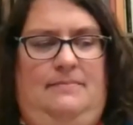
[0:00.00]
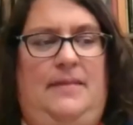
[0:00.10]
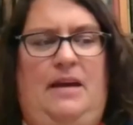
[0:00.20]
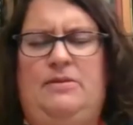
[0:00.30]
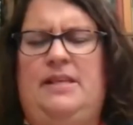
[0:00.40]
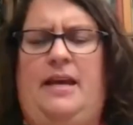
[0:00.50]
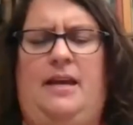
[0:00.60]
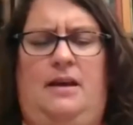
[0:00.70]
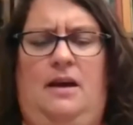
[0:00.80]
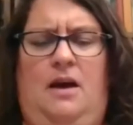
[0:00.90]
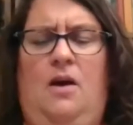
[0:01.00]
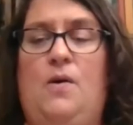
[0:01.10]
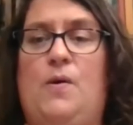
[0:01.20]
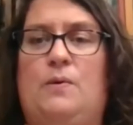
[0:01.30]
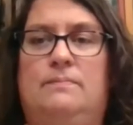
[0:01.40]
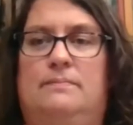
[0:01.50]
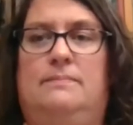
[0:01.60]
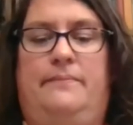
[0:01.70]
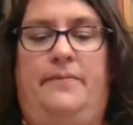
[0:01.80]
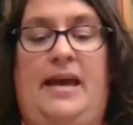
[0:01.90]
I was like, oh,
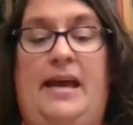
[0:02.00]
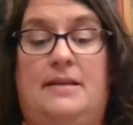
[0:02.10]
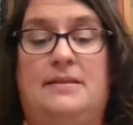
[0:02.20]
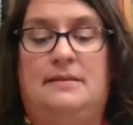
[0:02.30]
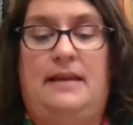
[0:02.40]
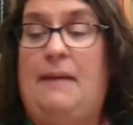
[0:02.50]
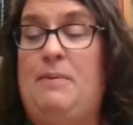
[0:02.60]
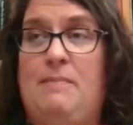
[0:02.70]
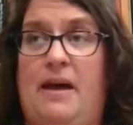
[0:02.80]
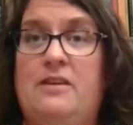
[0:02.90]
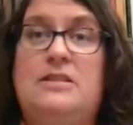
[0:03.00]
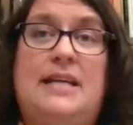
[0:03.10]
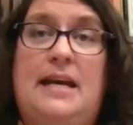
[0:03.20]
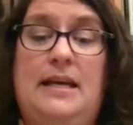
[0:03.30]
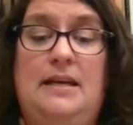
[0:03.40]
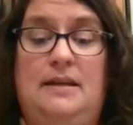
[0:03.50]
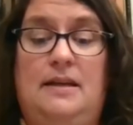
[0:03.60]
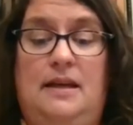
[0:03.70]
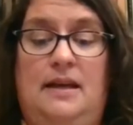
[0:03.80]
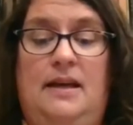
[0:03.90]
thanks. Happy Mother's Day?
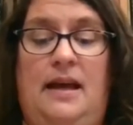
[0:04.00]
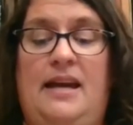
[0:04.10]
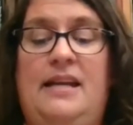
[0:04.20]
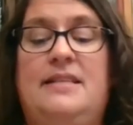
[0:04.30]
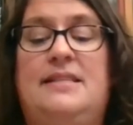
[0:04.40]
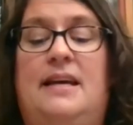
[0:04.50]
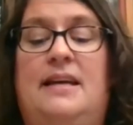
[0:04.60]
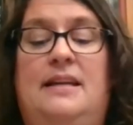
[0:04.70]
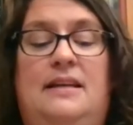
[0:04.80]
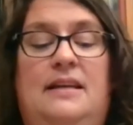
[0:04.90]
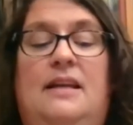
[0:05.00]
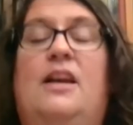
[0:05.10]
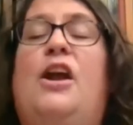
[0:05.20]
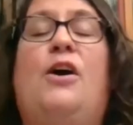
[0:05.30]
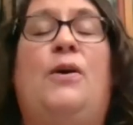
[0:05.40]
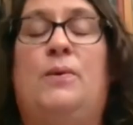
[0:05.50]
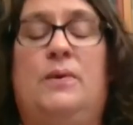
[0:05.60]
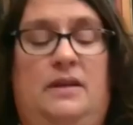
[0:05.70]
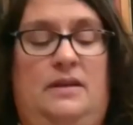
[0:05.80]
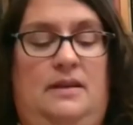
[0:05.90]
And he said, no,
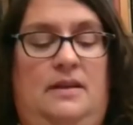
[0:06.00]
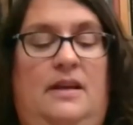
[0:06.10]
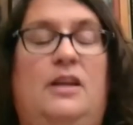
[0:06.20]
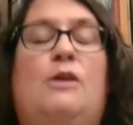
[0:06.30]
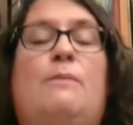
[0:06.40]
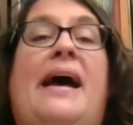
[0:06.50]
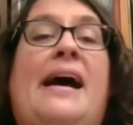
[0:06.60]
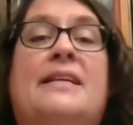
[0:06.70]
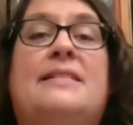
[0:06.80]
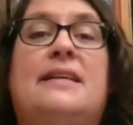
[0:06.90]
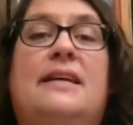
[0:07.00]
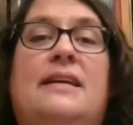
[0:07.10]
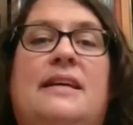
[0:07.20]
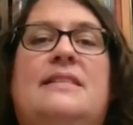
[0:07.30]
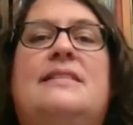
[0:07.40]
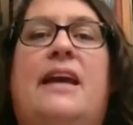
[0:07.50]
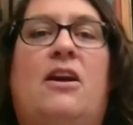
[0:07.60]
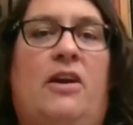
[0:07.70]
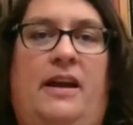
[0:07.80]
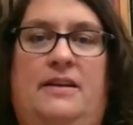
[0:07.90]
your mask is
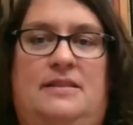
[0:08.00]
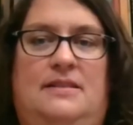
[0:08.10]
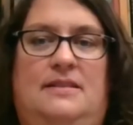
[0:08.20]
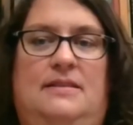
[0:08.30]
scaring us.